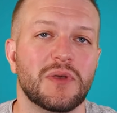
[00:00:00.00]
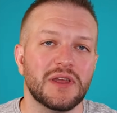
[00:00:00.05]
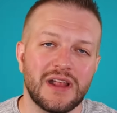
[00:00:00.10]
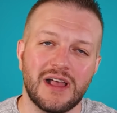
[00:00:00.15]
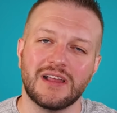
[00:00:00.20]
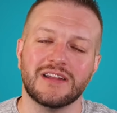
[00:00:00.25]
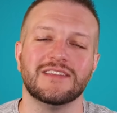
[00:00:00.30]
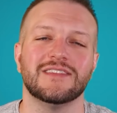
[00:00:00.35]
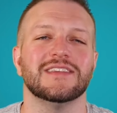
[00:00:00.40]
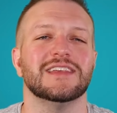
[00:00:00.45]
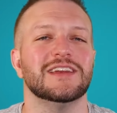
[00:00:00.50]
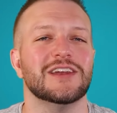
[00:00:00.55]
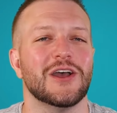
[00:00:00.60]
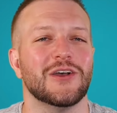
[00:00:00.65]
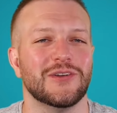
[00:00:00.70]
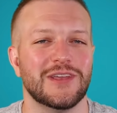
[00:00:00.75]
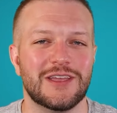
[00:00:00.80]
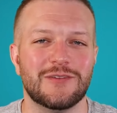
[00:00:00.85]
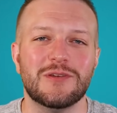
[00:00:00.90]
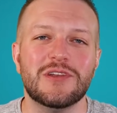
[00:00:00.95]
But honestly,
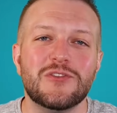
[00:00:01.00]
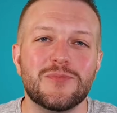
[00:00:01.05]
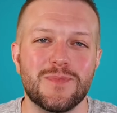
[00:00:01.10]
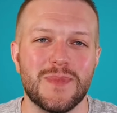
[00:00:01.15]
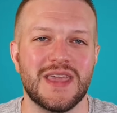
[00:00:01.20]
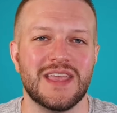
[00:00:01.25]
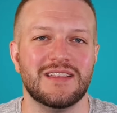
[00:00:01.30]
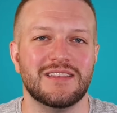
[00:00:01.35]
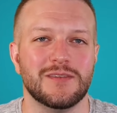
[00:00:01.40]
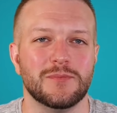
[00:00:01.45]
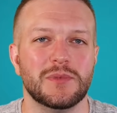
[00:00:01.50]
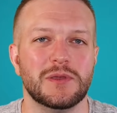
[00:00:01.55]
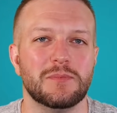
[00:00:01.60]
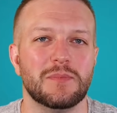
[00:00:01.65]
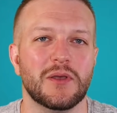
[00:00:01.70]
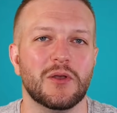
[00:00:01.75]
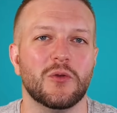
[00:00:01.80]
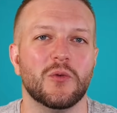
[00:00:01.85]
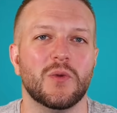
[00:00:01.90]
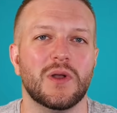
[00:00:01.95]
no, it was made to be
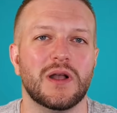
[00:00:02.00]
built